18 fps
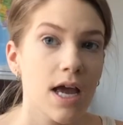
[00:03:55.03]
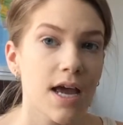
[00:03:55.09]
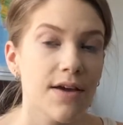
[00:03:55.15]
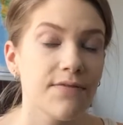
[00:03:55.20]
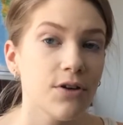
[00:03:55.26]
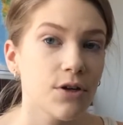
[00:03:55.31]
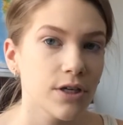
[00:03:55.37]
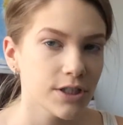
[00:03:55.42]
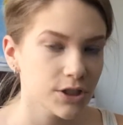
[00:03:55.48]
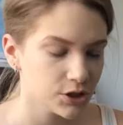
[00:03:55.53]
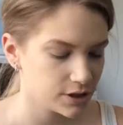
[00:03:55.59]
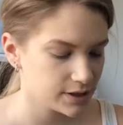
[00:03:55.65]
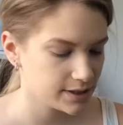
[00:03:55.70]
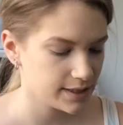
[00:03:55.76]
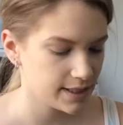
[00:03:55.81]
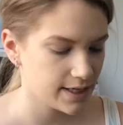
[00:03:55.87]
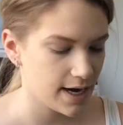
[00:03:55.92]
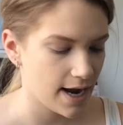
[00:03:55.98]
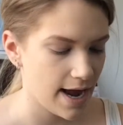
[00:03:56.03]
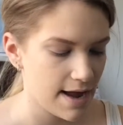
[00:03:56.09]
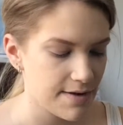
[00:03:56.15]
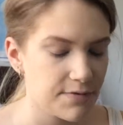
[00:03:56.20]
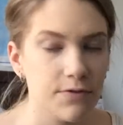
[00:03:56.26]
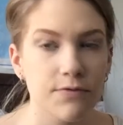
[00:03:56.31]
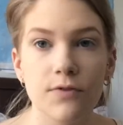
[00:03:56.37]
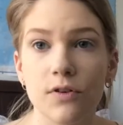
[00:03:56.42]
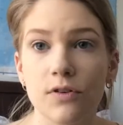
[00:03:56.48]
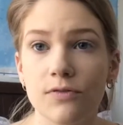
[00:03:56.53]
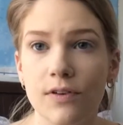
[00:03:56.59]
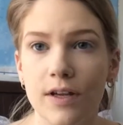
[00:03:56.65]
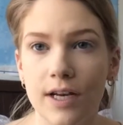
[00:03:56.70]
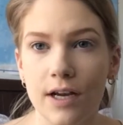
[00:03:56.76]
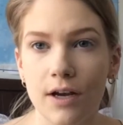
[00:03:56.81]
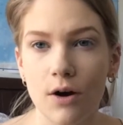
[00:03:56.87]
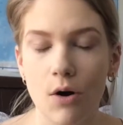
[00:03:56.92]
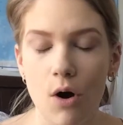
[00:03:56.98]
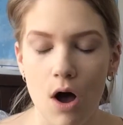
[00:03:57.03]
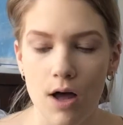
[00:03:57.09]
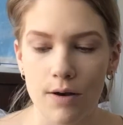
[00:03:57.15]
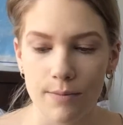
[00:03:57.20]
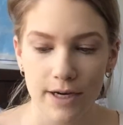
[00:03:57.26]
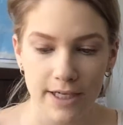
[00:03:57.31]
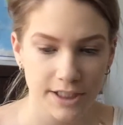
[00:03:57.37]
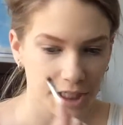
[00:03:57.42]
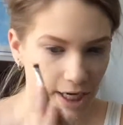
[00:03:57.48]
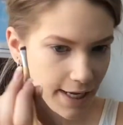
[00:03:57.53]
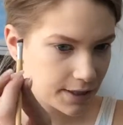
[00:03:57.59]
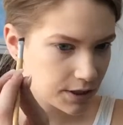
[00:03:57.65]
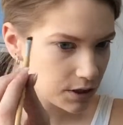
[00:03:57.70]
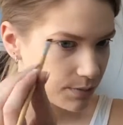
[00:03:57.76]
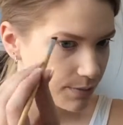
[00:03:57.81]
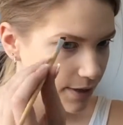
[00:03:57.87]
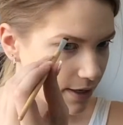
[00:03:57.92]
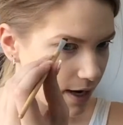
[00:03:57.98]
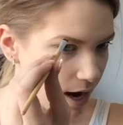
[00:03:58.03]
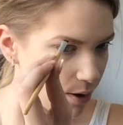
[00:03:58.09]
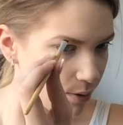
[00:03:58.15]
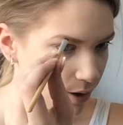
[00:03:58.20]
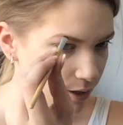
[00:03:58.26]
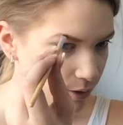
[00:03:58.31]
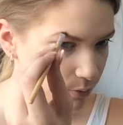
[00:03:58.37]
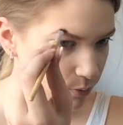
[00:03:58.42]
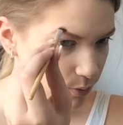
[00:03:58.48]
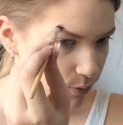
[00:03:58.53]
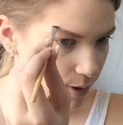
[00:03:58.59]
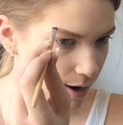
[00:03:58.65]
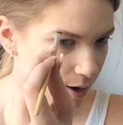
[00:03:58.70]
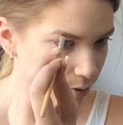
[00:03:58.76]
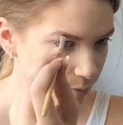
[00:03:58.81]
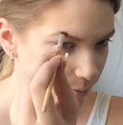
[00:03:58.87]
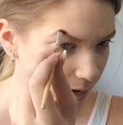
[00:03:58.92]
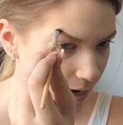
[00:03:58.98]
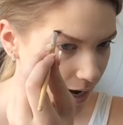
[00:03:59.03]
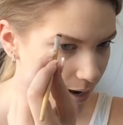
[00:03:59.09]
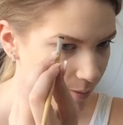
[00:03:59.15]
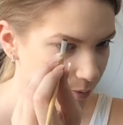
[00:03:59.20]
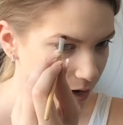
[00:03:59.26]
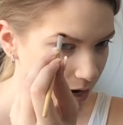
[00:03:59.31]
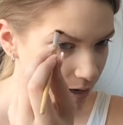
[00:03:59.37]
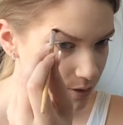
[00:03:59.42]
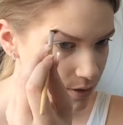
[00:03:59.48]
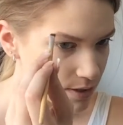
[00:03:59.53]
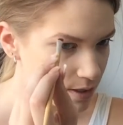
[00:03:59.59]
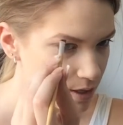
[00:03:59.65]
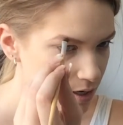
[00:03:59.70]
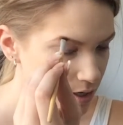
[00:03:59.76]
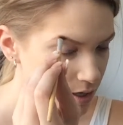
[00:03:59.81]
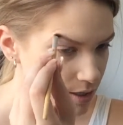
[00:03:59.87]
If you're interested, I have a full video on my channel about how I grew out my eyebrows.